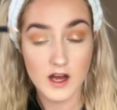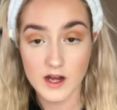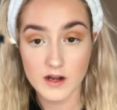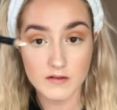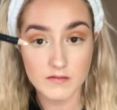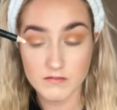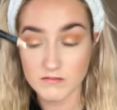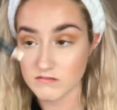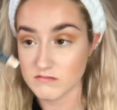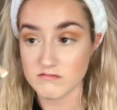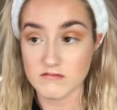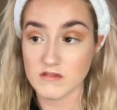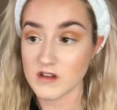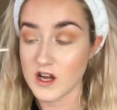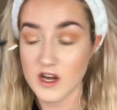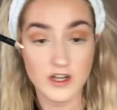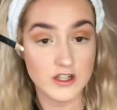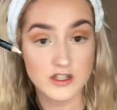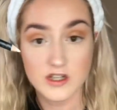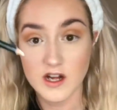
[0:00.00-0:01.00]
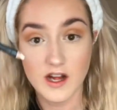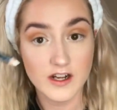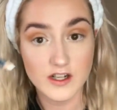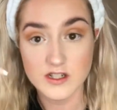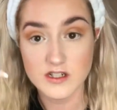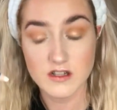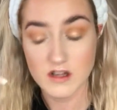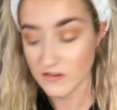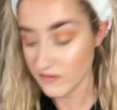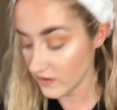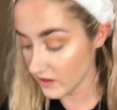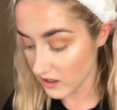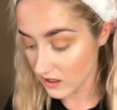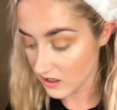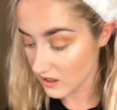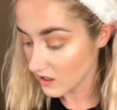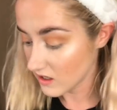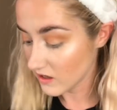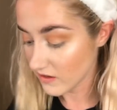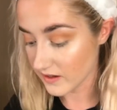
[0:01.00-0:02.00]
I just love it.
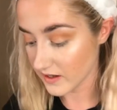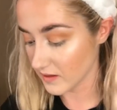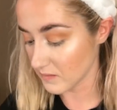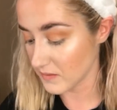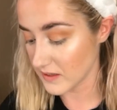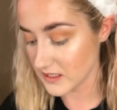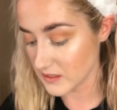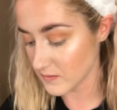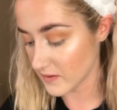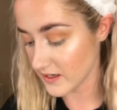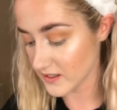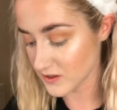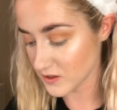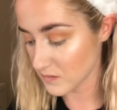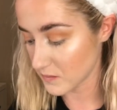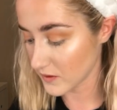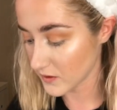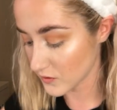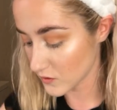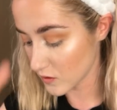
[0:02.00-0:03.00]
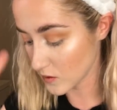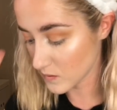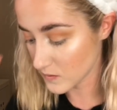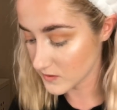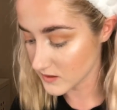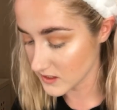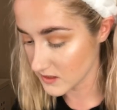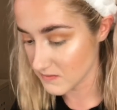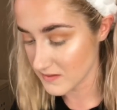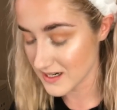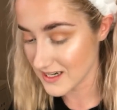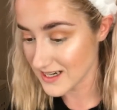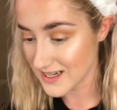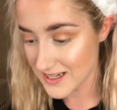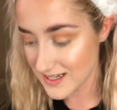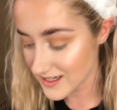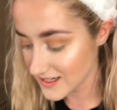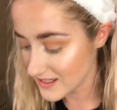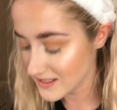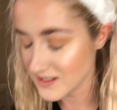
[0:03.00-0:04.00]
I think it makes my eyes look bigger, opens my
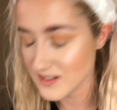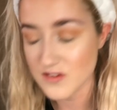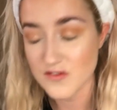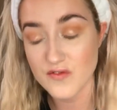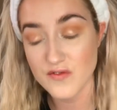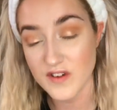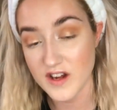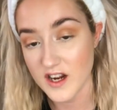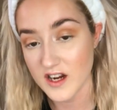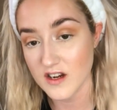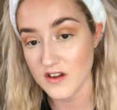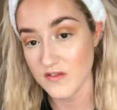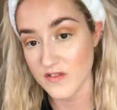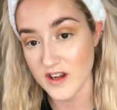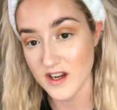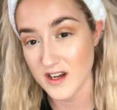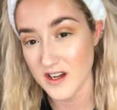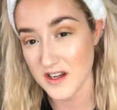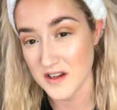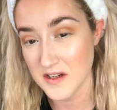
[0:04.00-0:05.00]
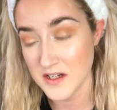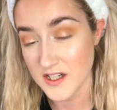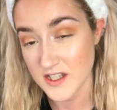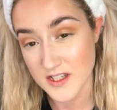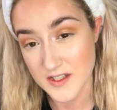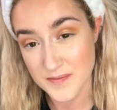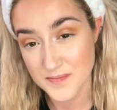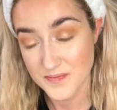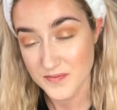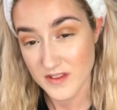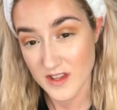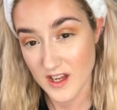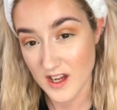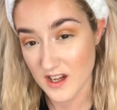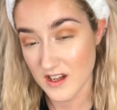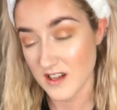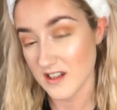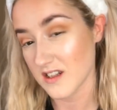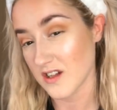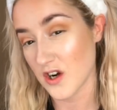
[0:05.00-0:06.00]
eyes. It's very, very
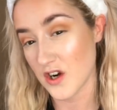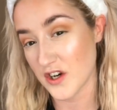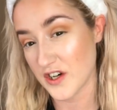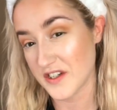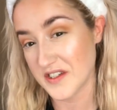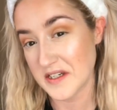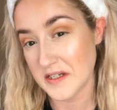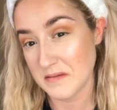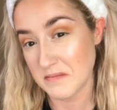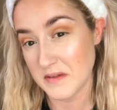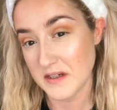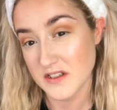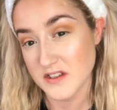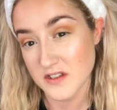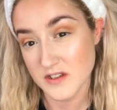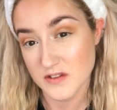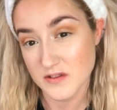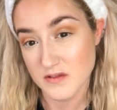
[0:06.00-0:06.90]
early, whenever.